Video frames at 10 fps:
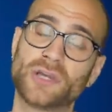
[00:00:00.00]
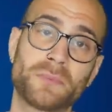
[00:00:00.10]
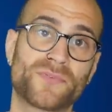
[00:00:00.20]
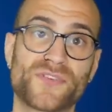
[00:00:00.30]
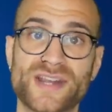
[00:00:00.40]

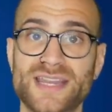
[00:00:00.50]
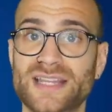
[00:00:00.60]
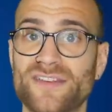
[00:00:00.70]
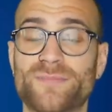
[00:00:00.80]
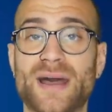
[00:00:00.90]
top three
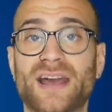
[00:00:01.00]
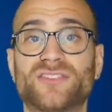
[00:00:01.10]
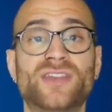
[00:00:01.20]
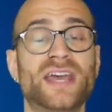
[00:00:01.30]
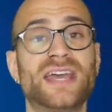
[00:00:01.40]
left
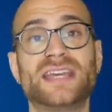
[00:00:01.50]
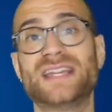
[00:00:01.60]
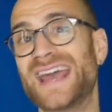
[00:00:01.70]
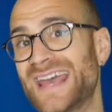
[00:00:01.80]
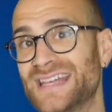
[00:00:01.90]
backs
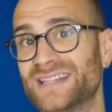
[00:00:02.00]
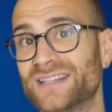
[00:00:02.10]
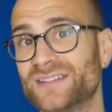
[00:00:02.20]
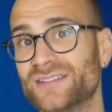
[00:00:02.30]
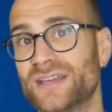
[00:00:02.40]
in
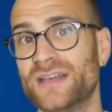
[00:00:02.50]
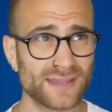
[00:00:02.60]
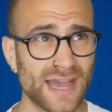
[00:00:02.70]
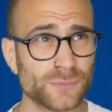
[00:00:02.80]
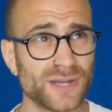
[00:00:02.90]
England.
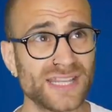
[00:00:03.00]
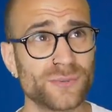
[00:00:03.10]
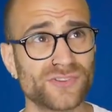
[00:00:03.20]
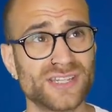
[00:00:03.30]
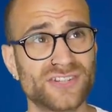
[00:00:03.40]
And when he
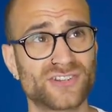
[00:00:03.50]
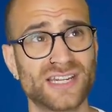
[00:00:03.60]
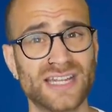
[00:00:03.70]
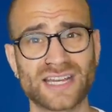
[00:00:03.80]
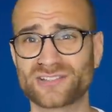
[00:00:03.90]
was
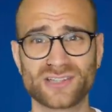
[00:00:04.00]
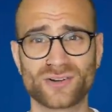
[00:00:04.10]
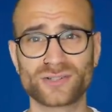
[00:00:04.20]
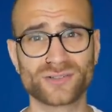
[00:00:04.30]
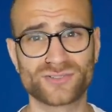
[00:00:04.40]
initially linked a
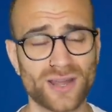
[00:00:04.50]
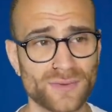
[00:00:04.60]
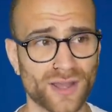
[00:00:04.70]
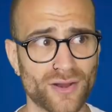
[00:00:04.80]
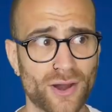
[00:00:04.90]
long, long
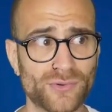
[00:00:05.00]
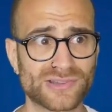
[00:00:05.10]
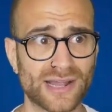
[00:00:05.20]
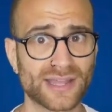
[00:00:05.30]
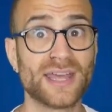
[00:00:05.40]
time ago, I
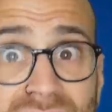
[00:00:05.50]
was like,